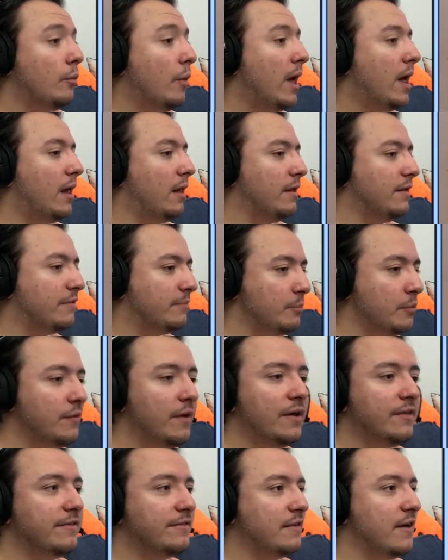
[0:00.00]
Well, let's move
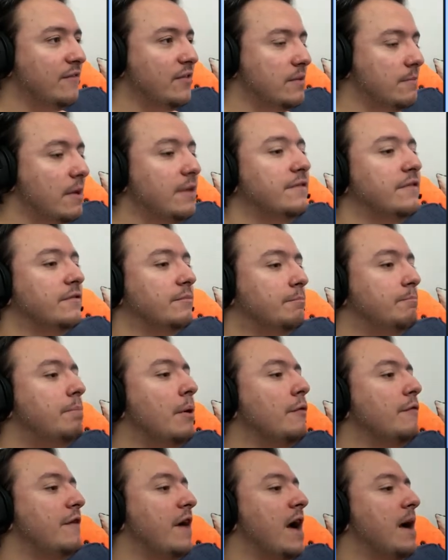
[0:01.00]
on to something that makes us
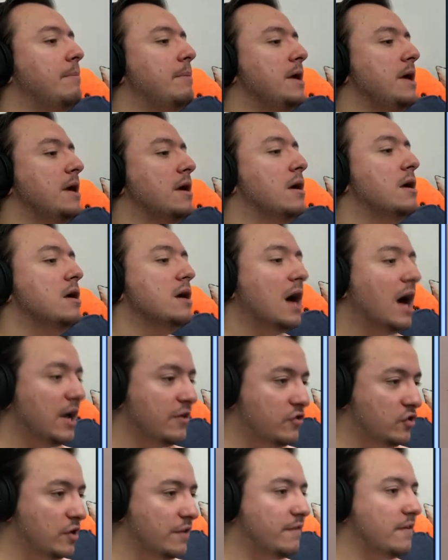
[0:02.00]
both happy.
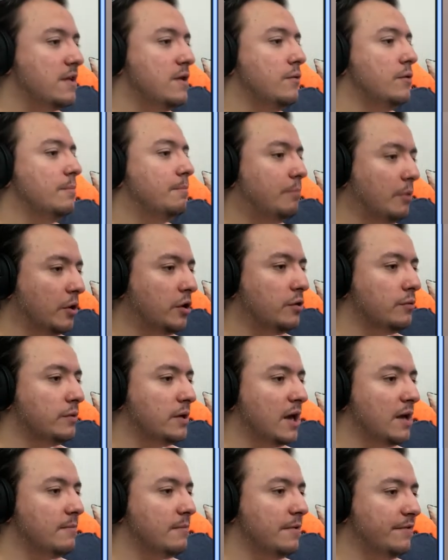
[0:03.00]
I should continue the book you
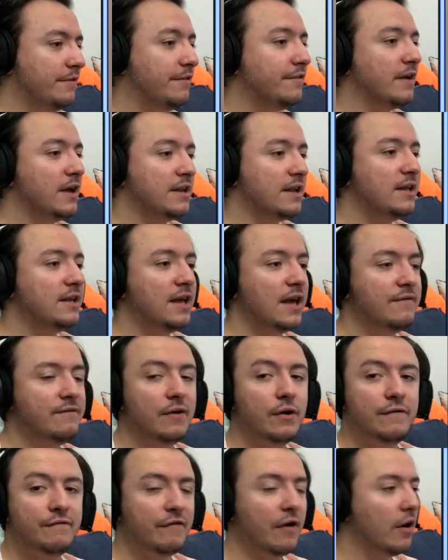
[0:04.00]
gave me since I didn't get
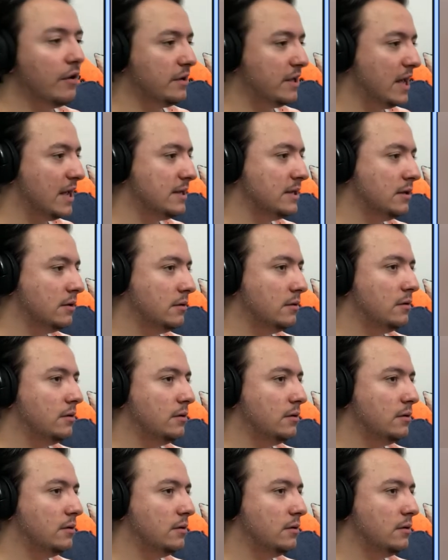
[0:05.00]
very far yet.